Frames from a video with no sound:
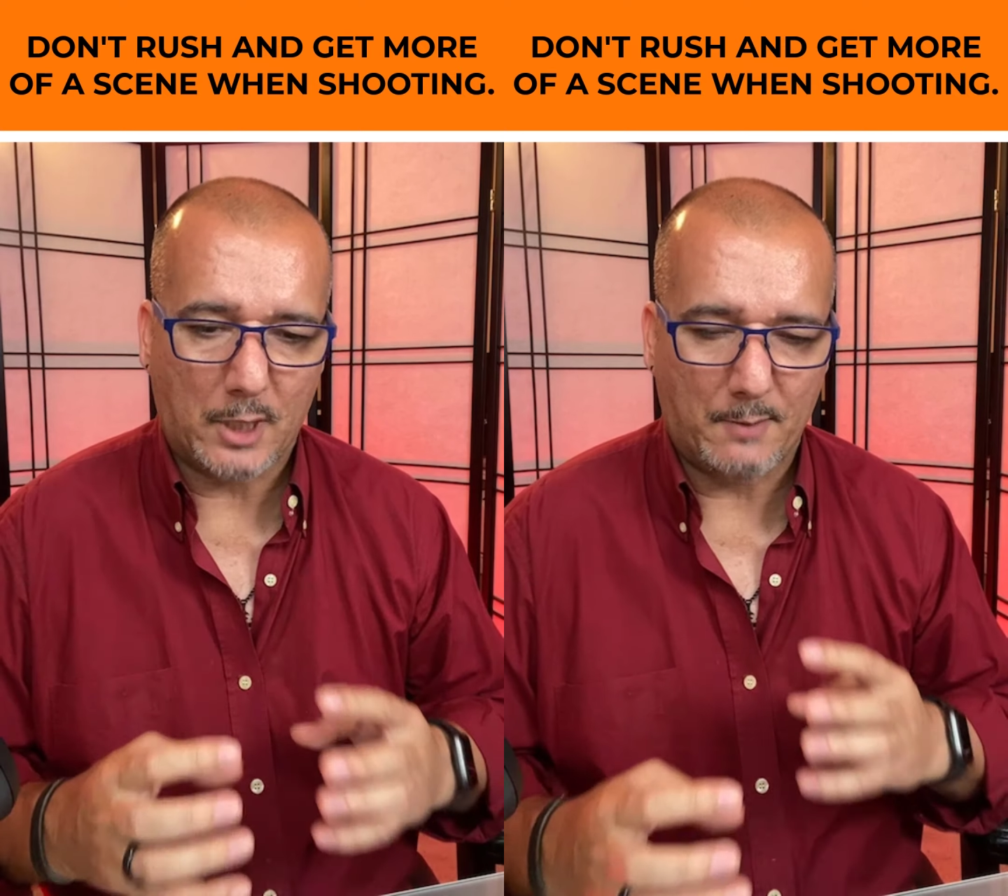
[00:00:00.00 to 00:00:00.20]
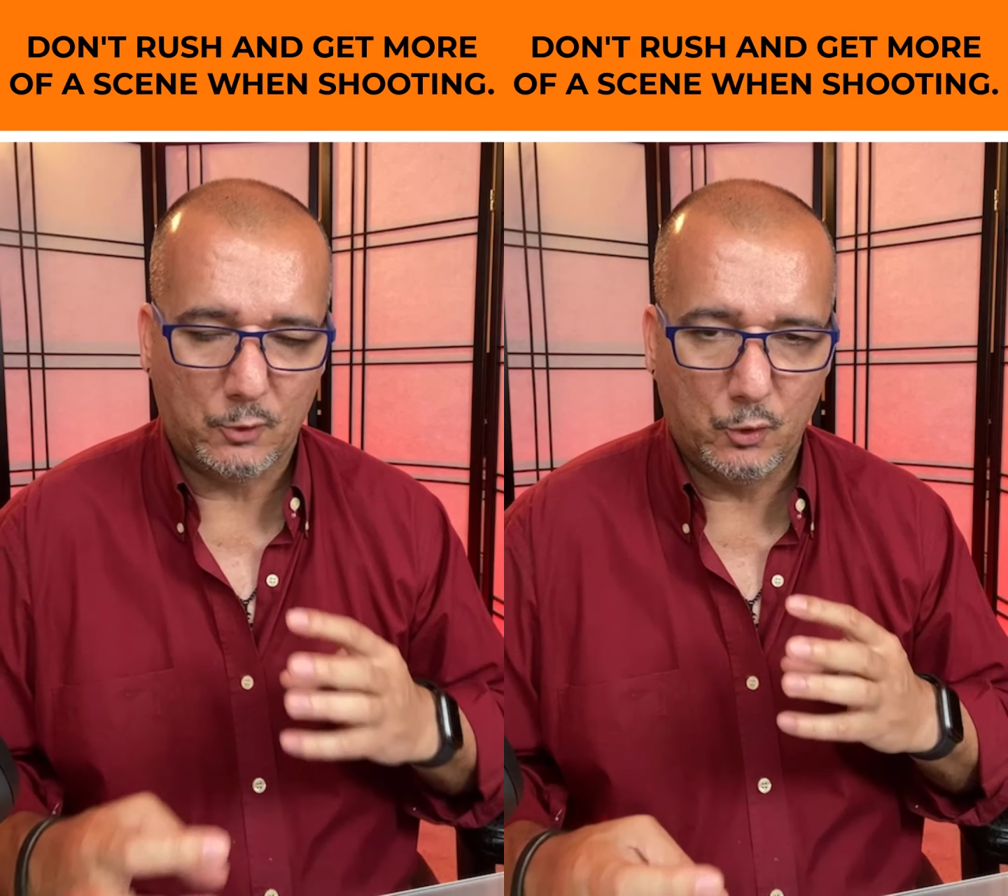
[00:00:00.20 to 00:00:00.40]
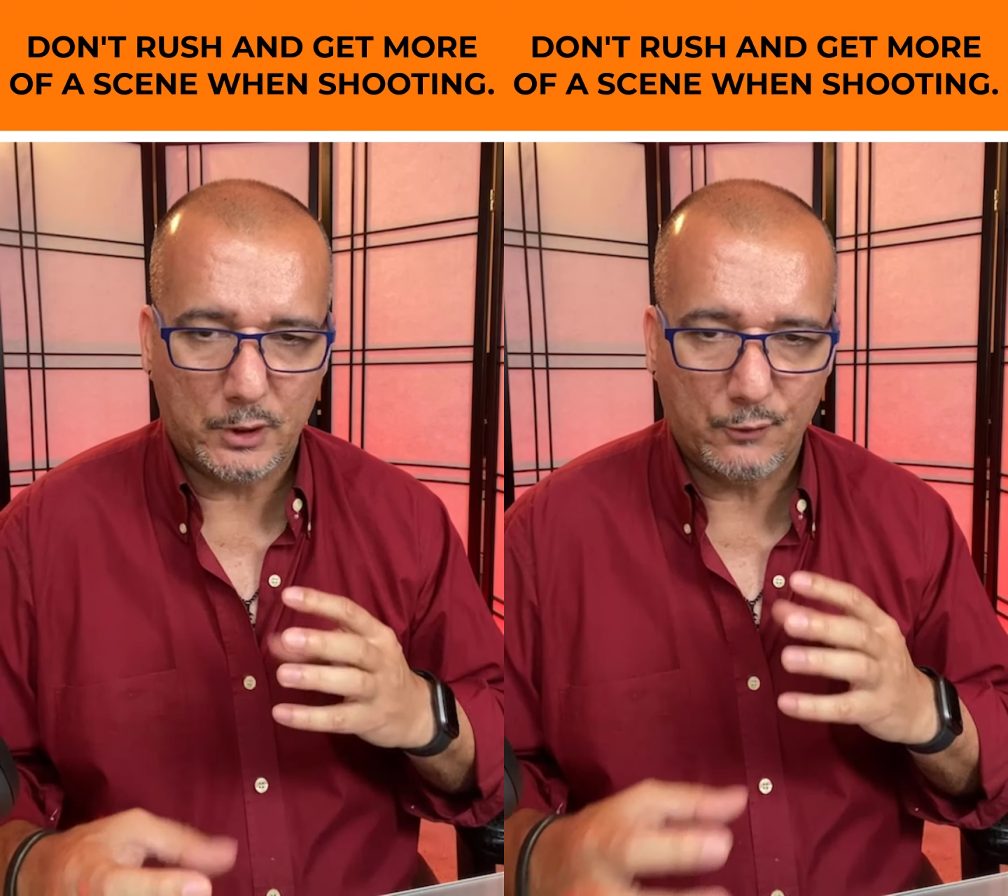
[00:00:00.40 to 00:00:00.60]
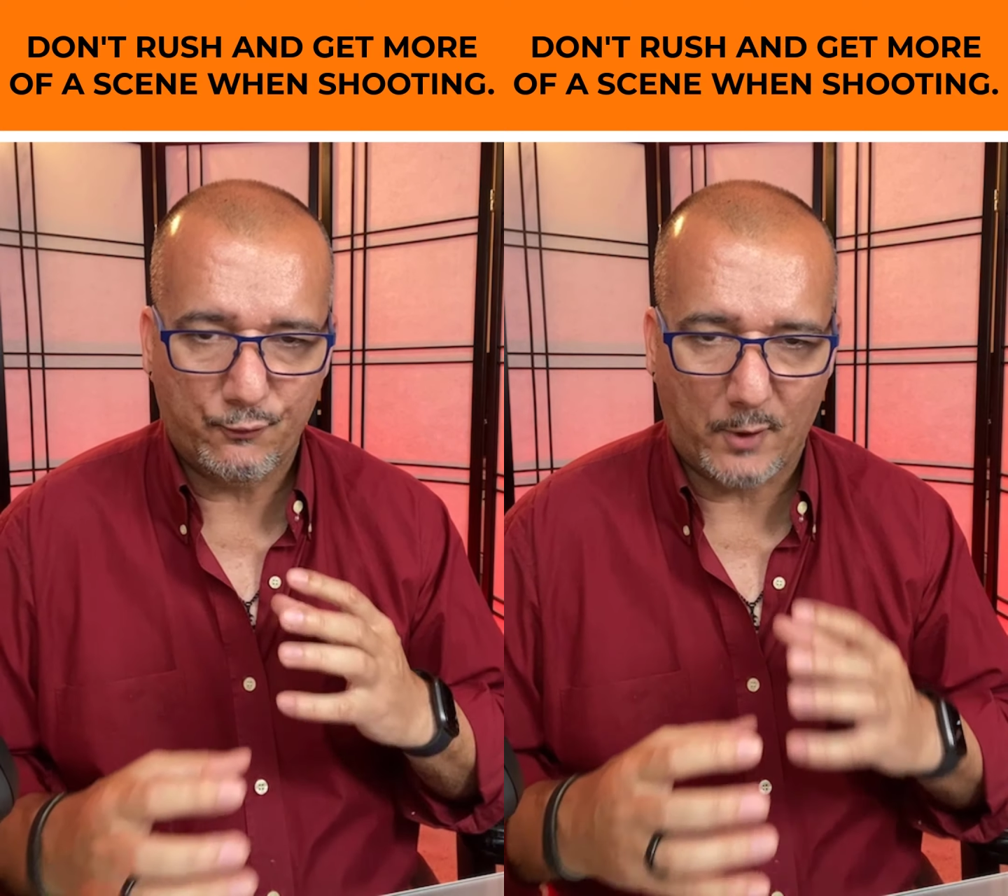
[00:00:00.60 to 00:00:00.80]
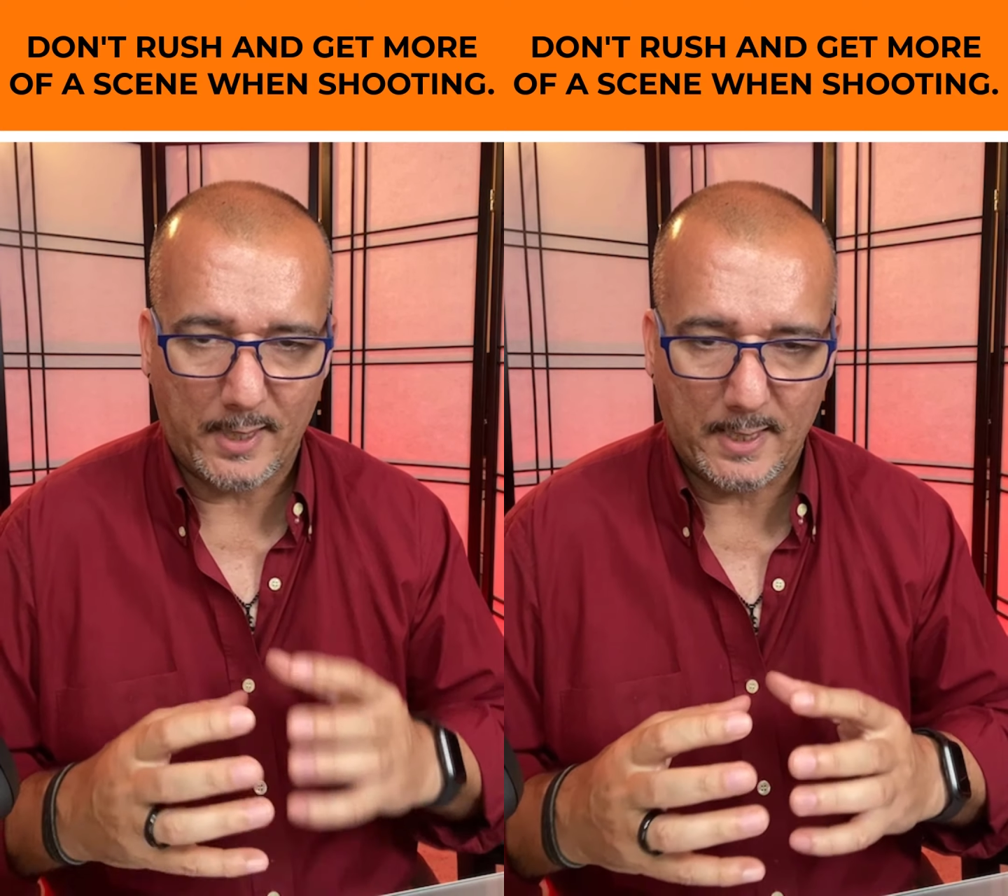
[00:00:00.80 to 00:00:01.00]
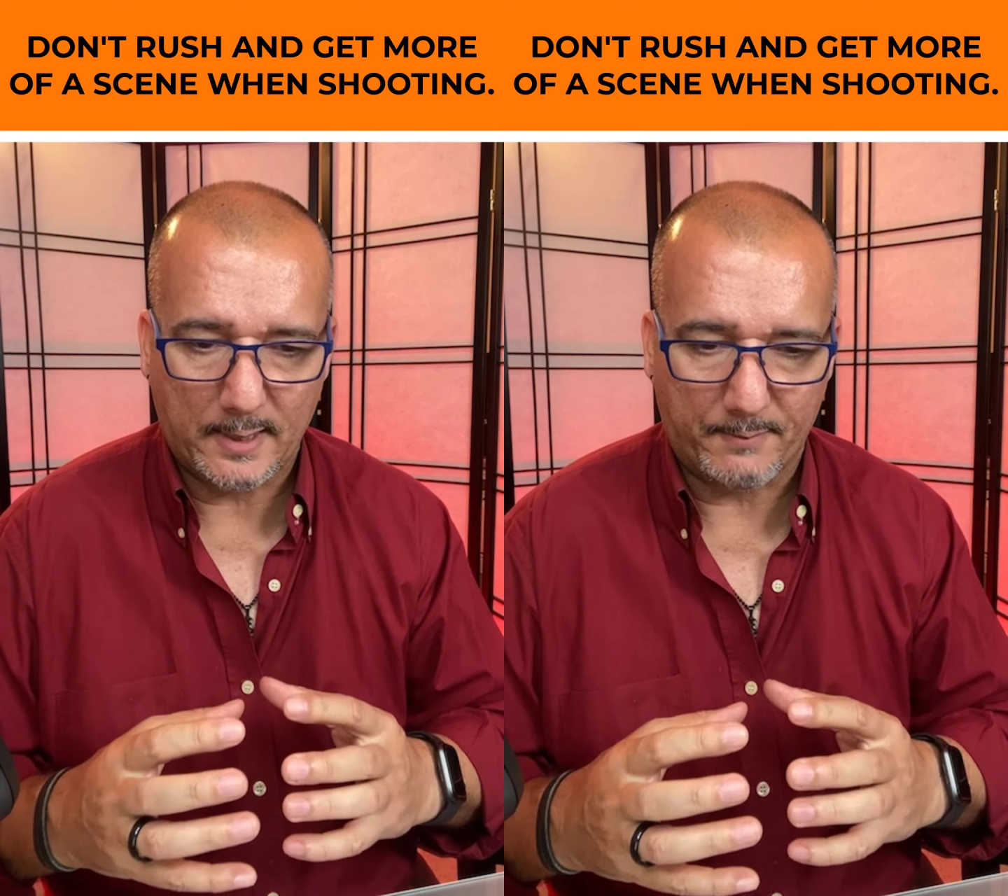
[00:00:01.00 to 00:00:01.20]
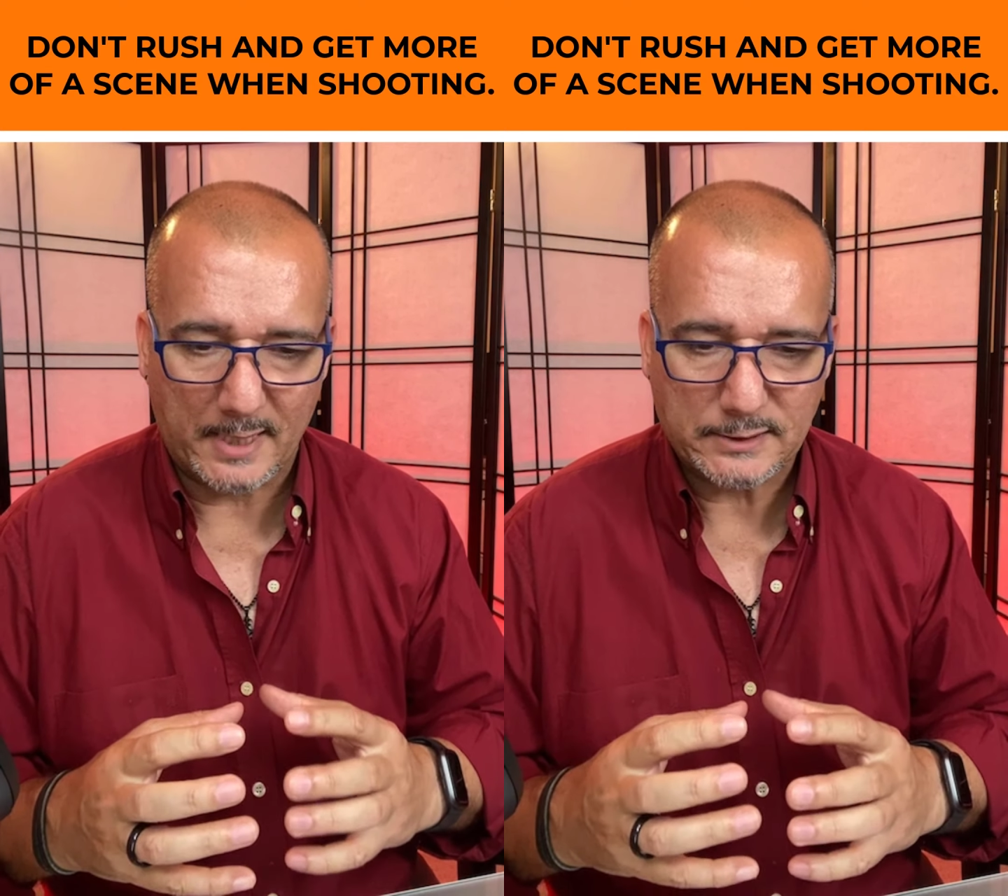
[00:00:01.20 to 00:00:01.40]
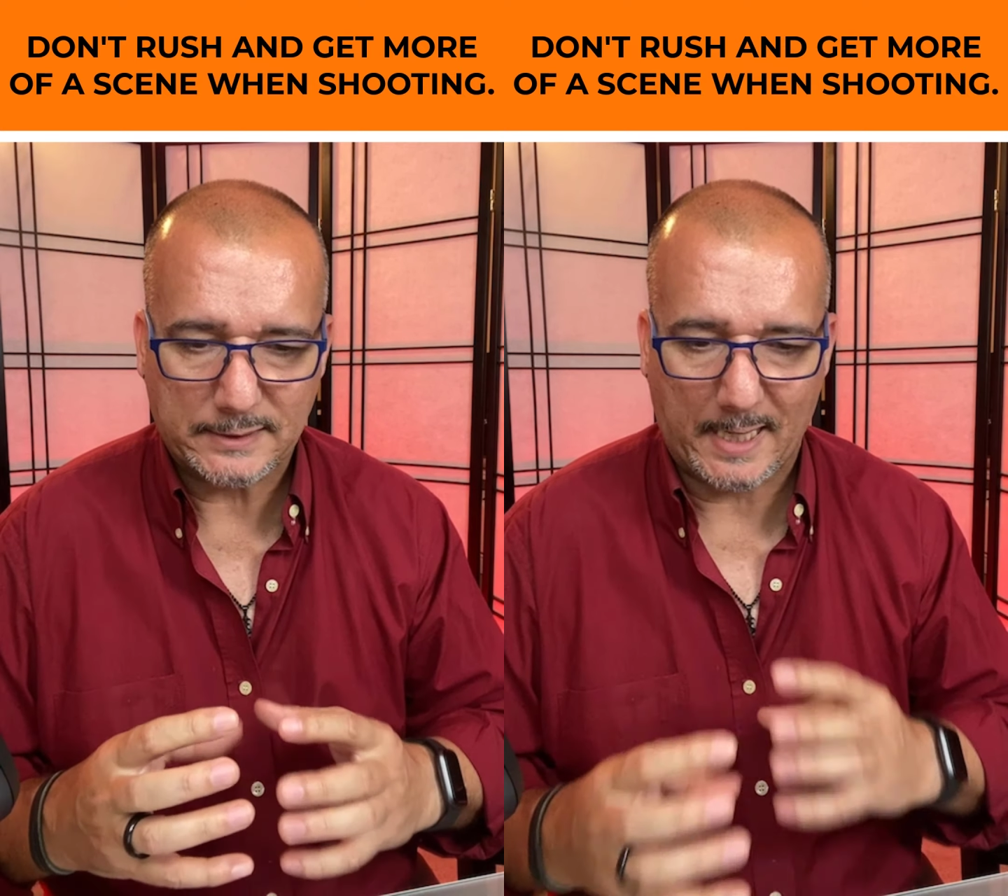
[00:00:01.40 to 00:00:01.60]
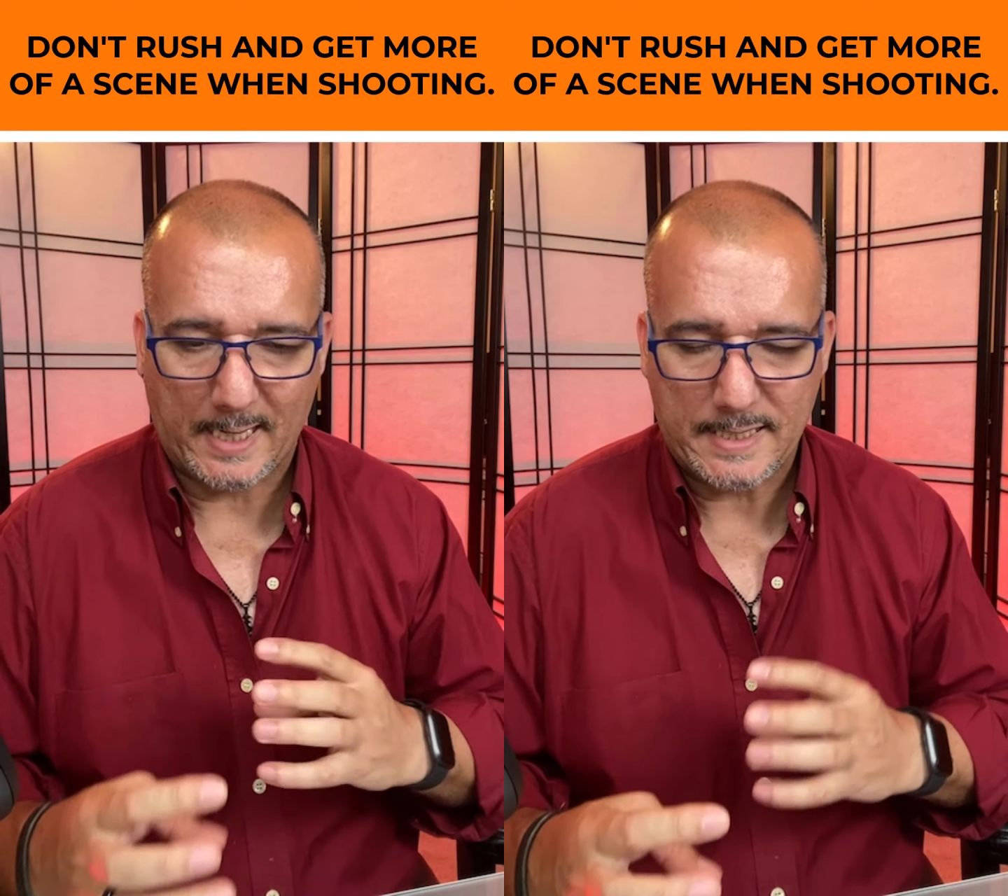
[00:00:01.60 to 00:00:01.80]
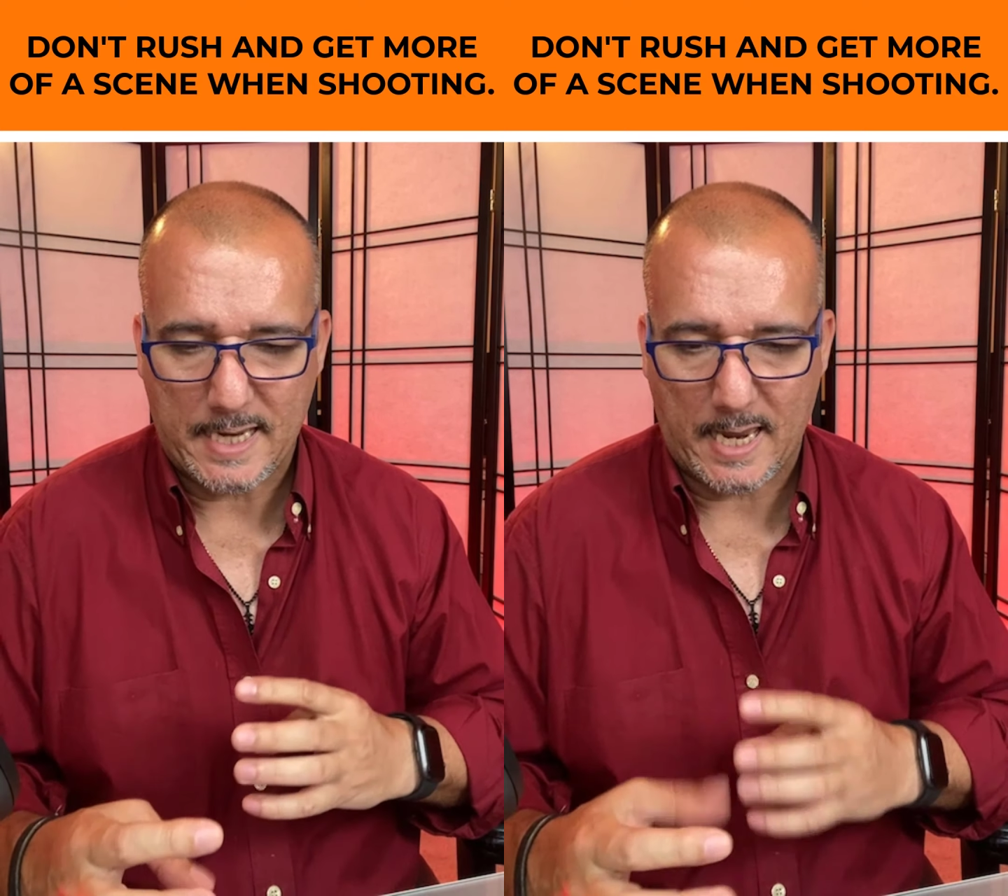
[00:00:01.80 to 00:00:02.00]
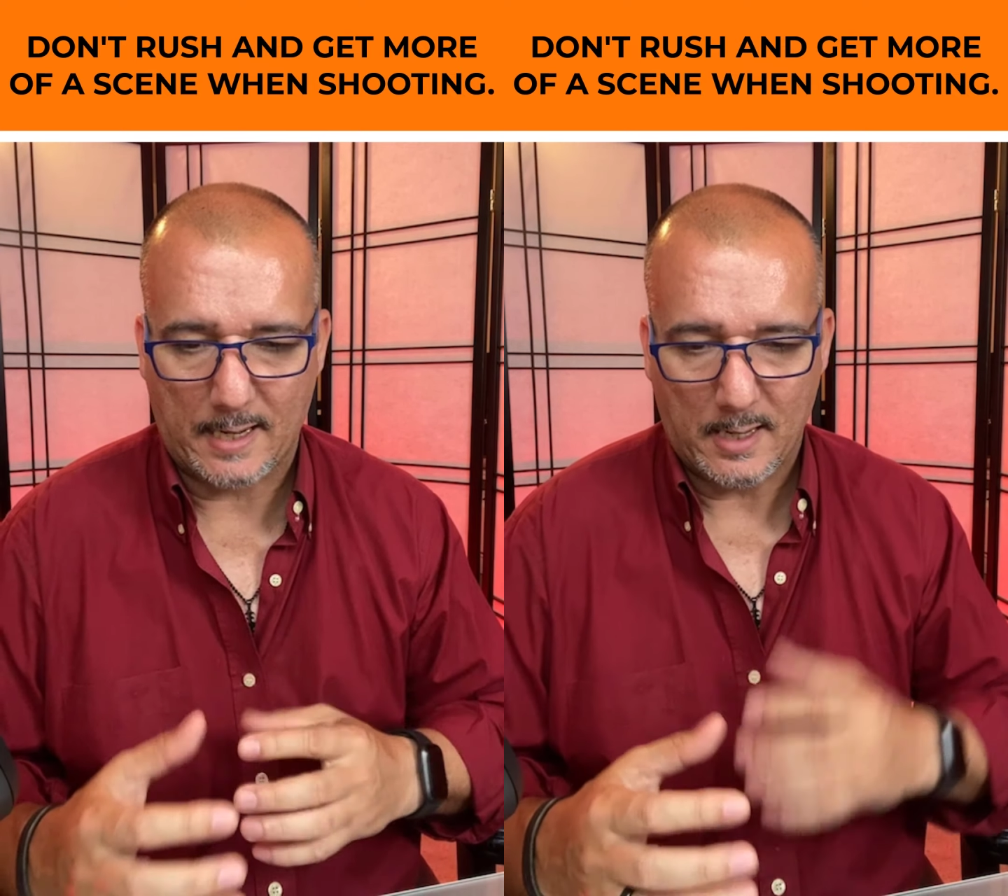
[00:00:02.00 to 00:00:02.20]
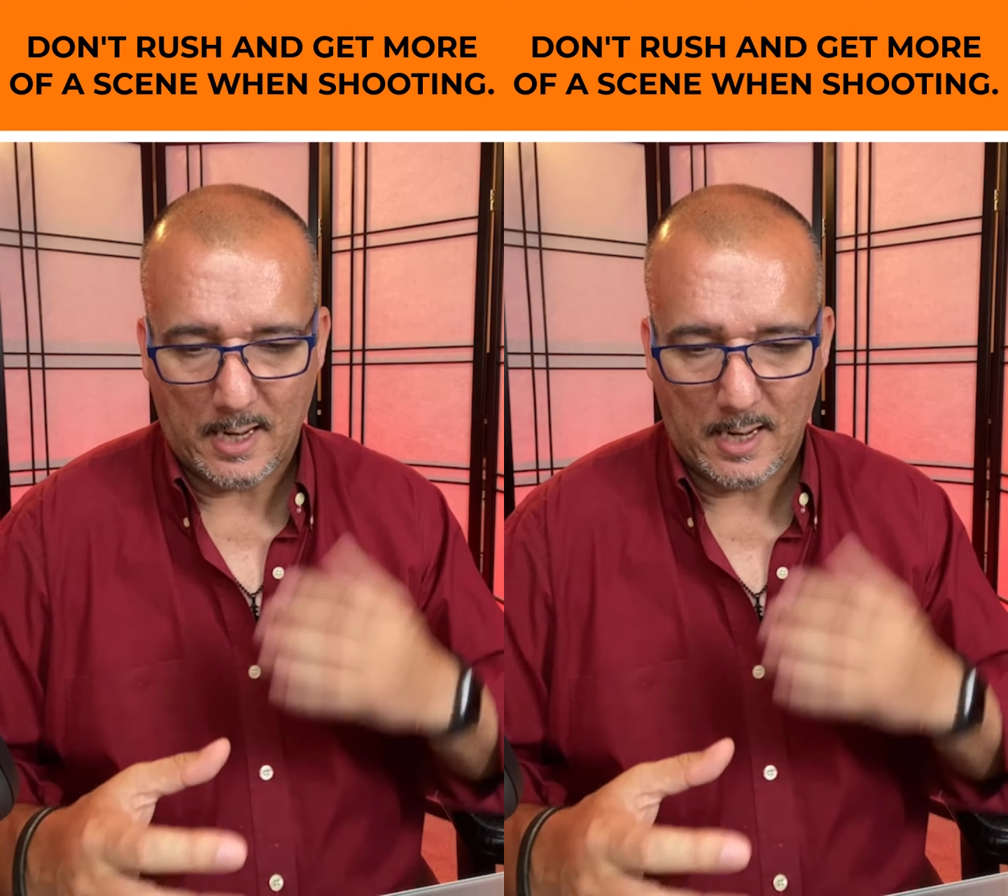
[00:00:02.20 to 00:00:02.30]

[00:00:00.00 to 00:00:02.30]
I'm looking for elements that I can